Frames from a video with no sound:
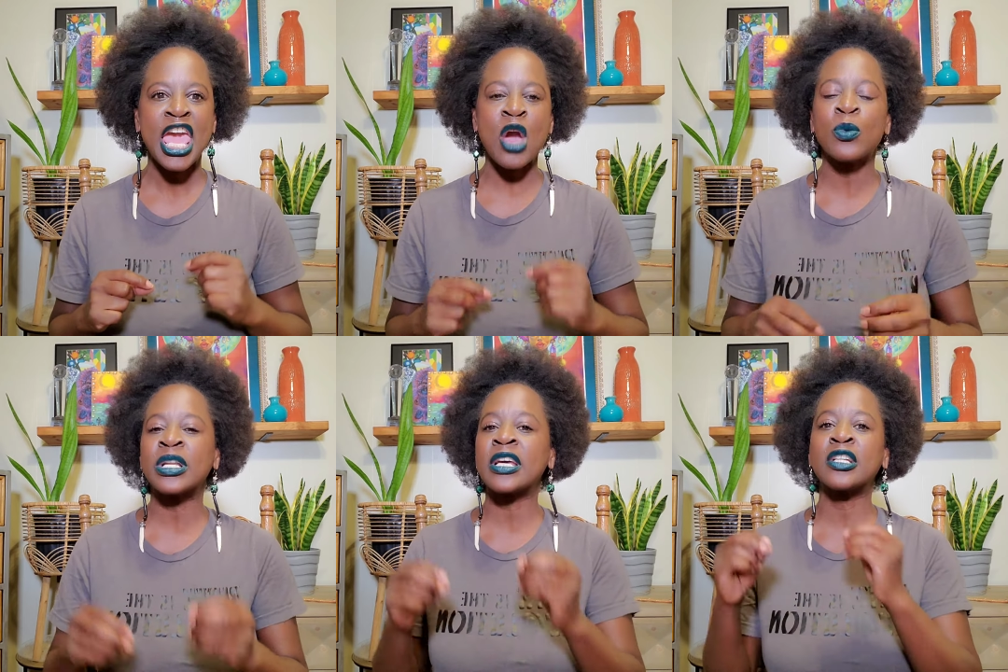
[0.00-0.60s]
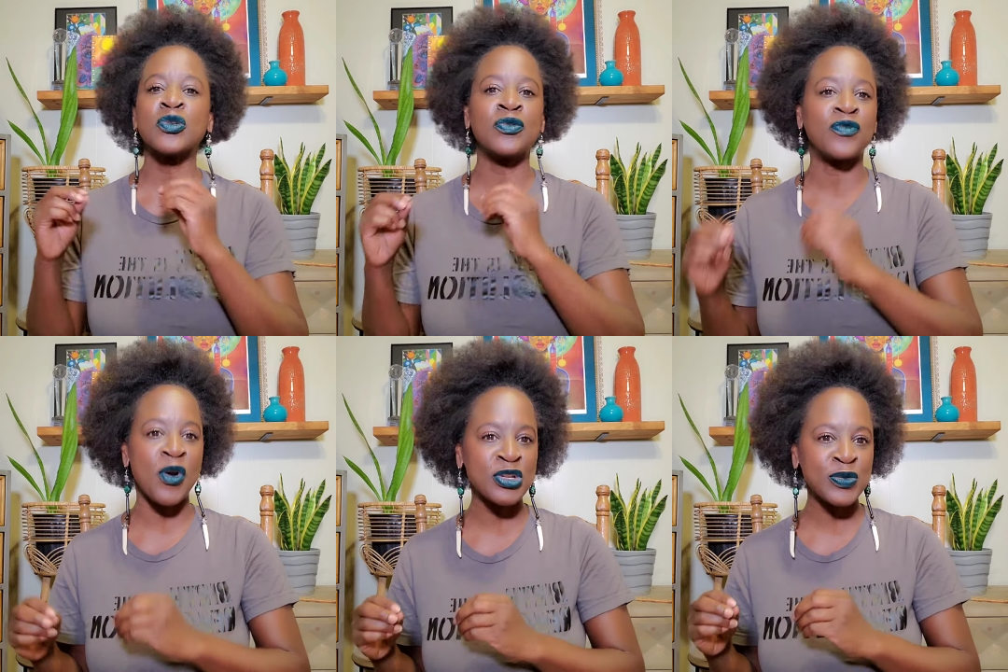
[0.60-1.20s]
It will include
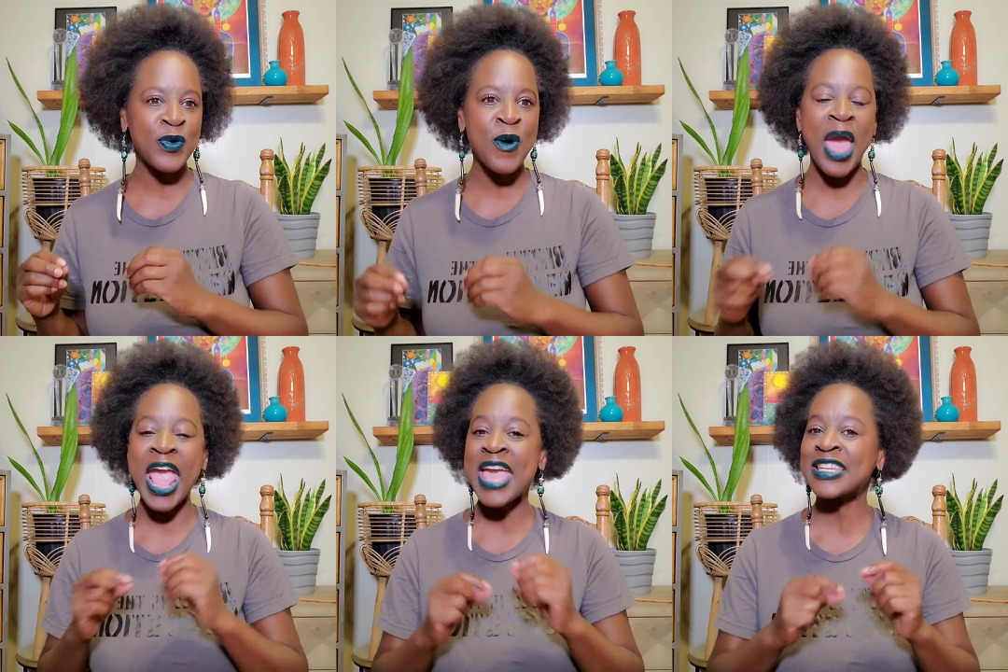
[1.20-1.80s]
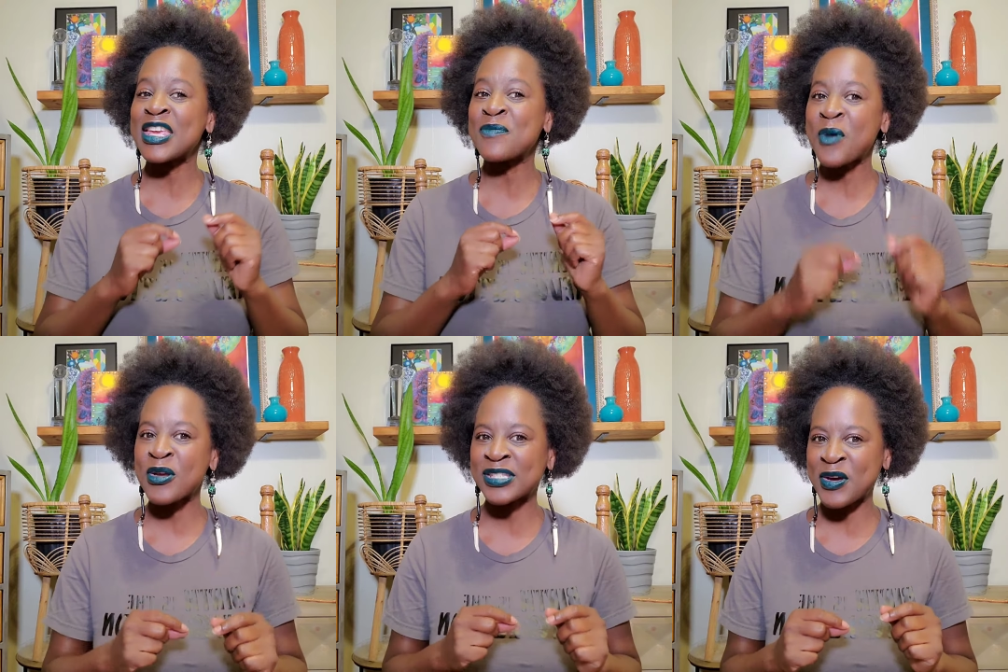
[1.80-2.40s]
virtual and
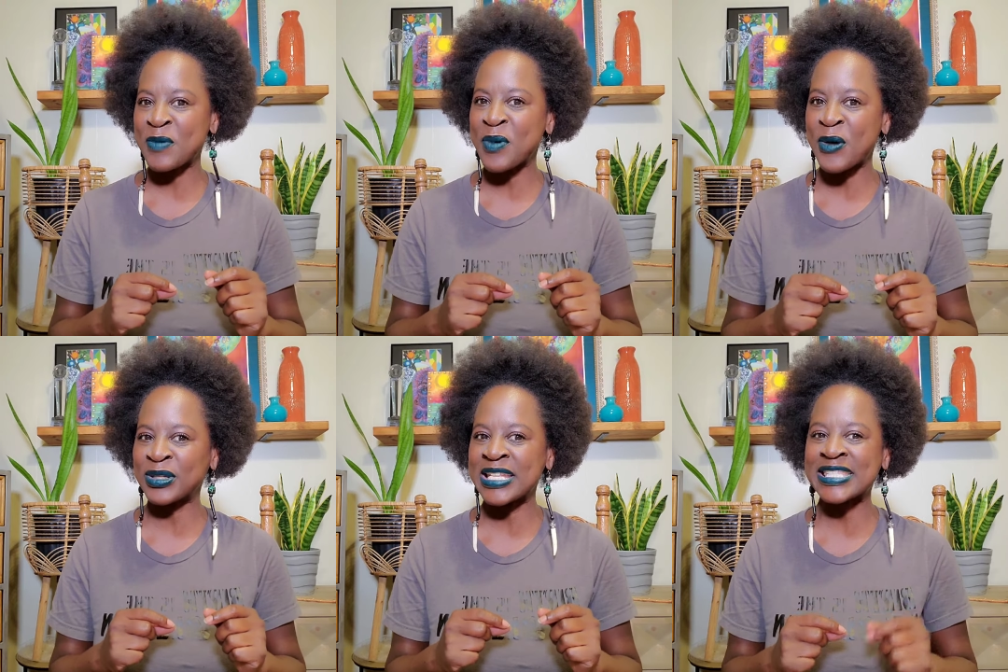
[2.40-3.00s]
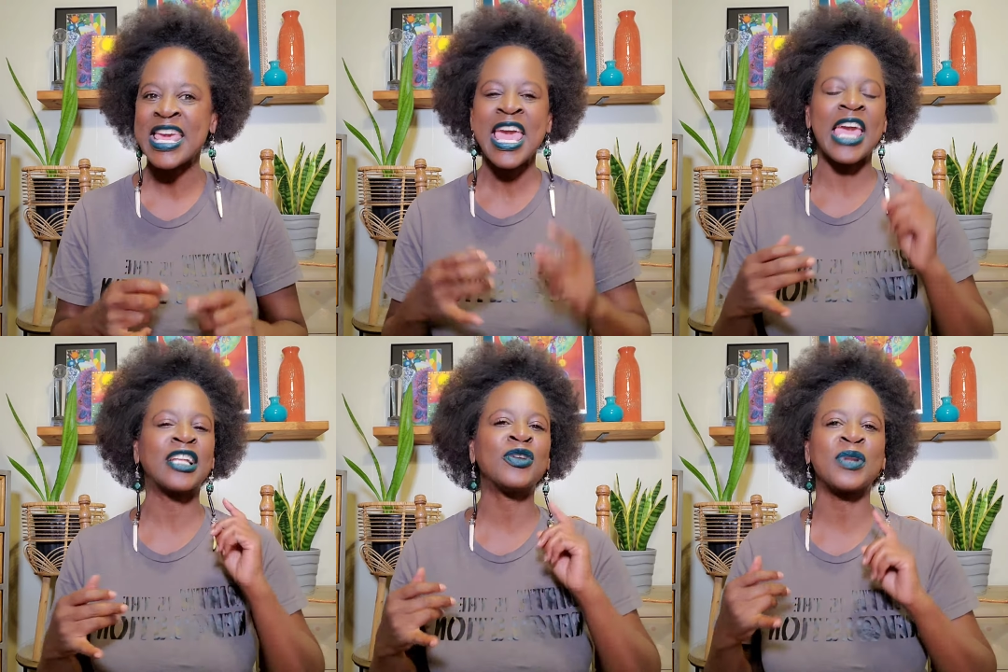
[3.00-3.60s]
in-person components,
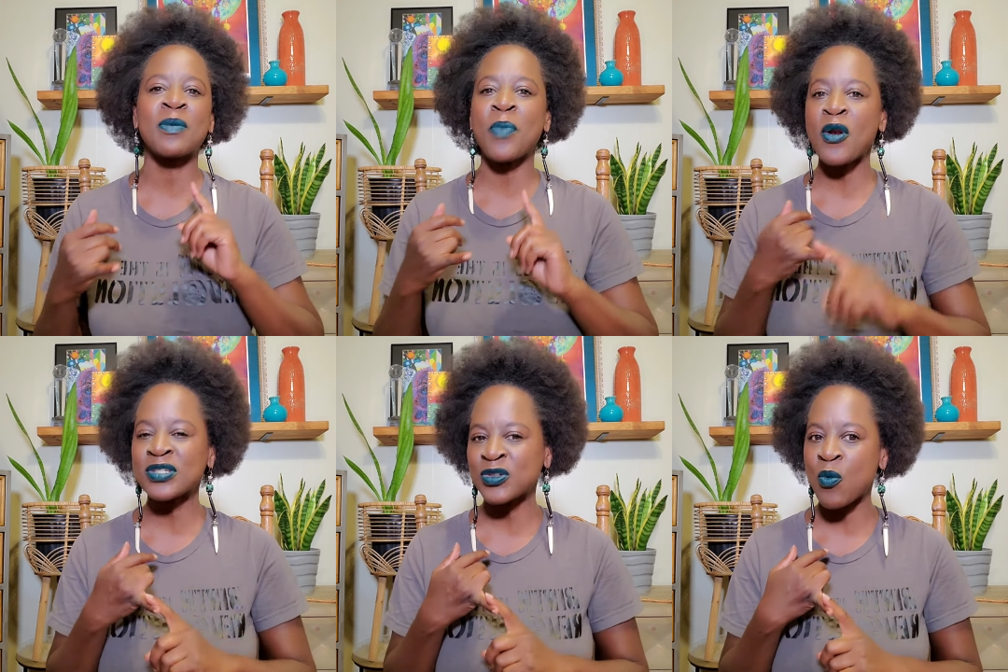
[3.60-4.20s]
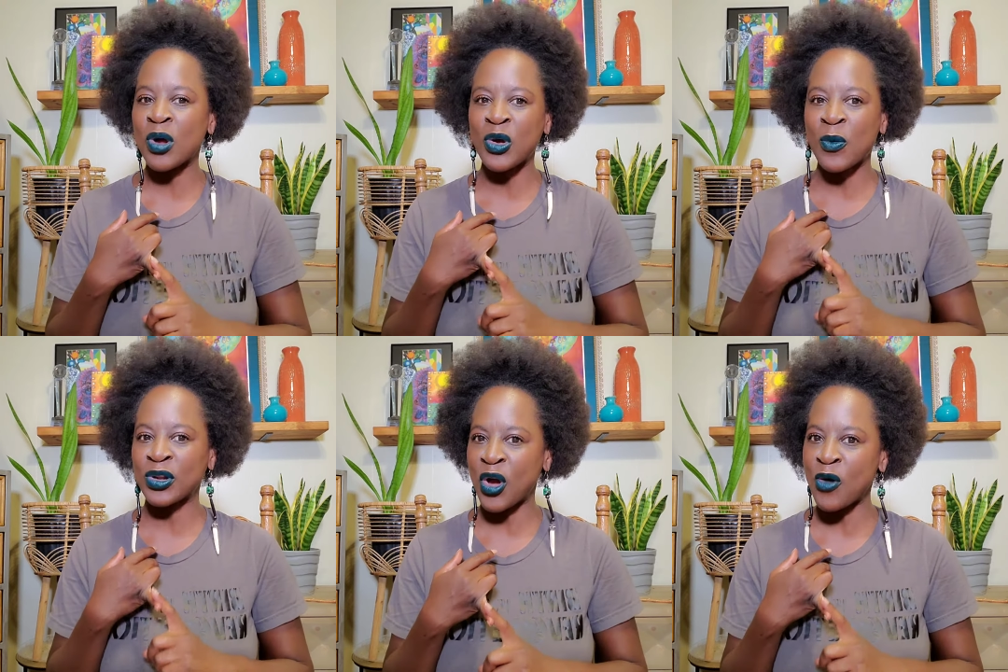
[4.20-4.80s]
including personal
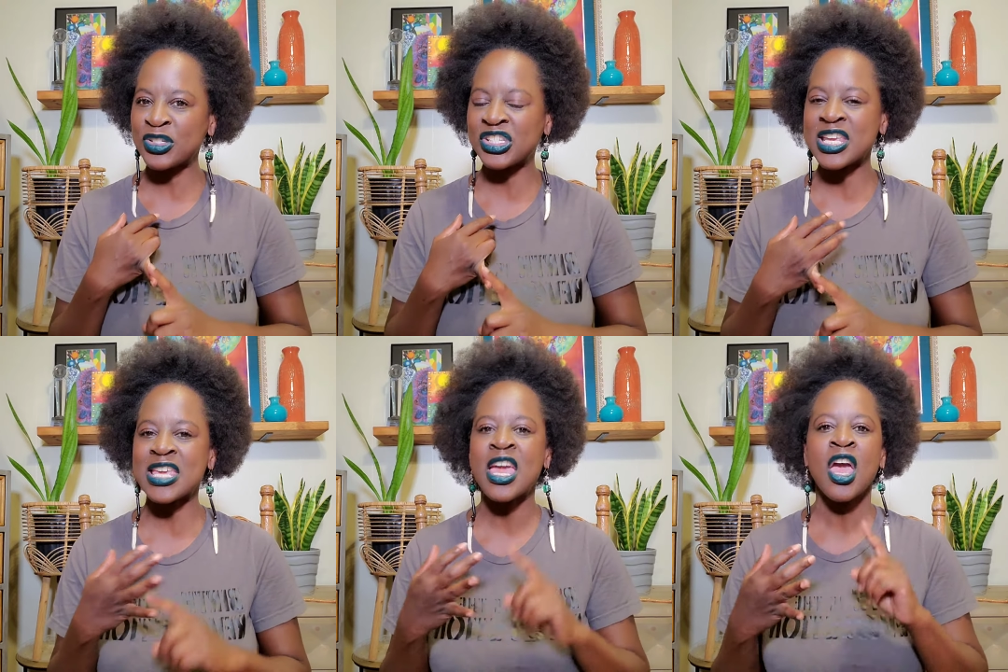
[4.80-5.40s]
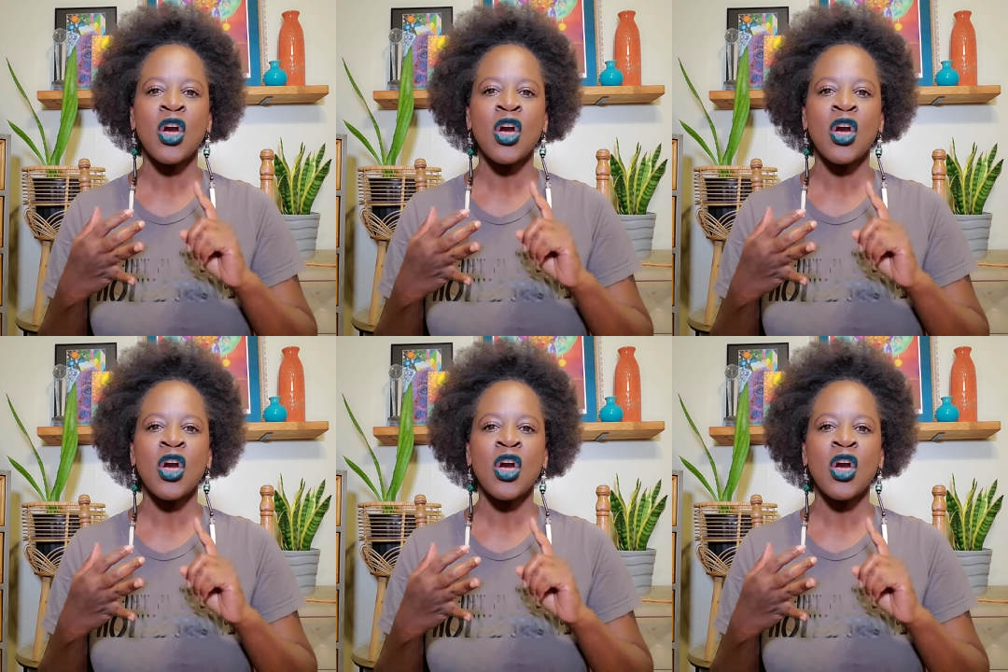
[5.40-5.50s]
one-on-one coaching,